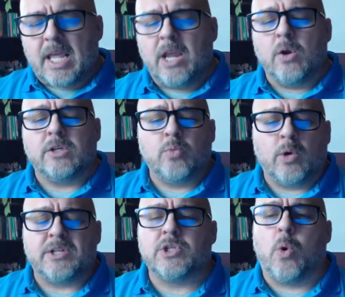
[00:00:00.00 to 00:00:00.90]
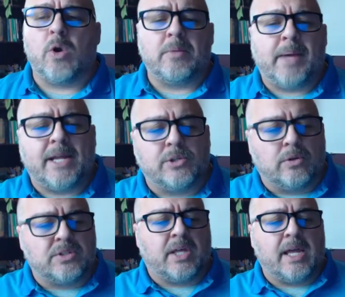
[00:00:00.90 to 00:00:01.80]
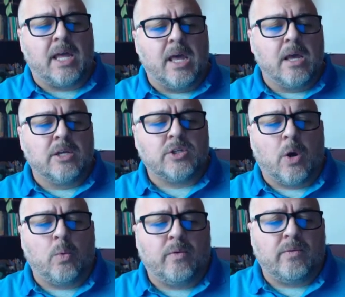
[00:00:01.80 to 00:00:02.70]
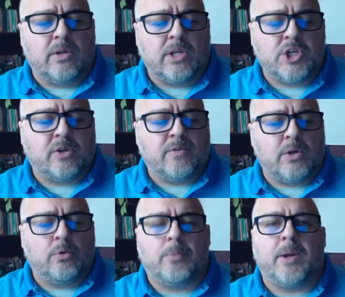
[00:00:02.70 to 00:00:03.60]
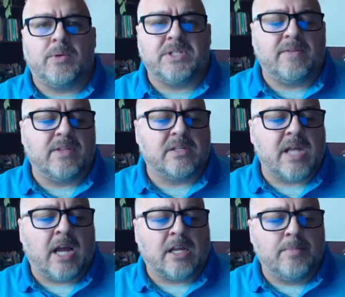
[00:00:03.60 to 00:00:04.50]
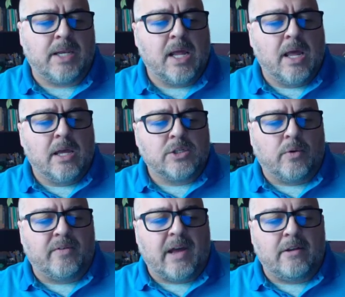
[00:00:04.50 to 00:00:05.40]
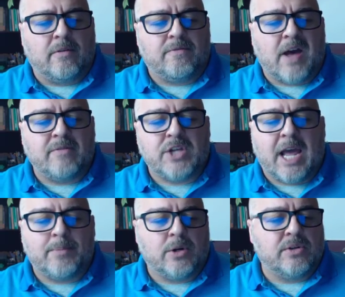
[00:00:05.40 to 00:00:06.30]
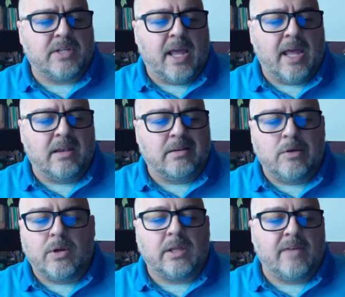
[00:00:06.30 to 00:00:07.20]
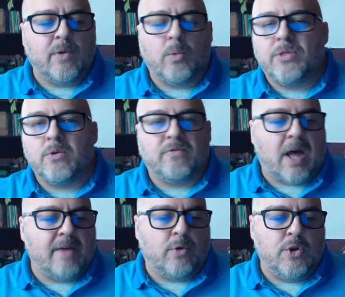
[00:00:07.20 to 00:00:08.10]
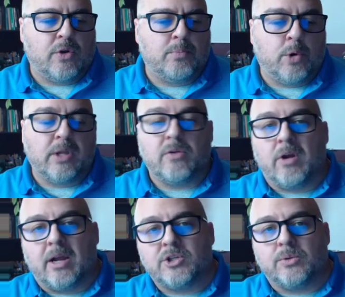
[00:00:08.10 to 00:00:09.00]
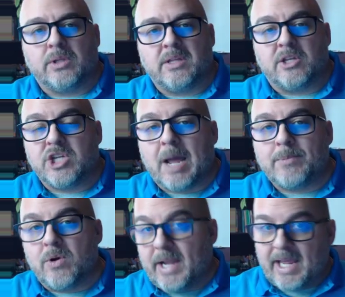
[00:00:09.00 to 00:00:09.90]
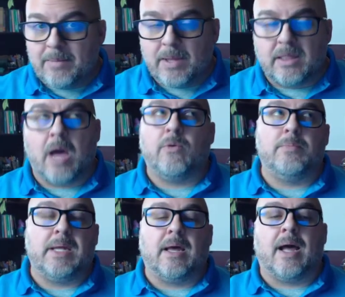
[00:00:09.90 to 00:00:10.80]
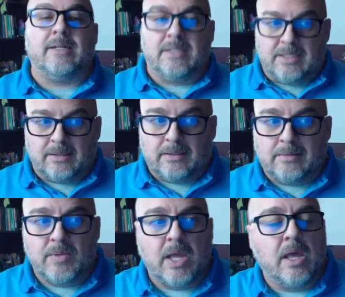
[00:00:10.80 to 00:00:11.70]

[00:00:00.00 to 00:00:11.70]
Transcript: Here is what a scoring page looks like. So each of you will be receiving this document. So we've got 5 chapters, and you can leave it 1 through 5, or you could put in there actually the chapter name. That would be ideal.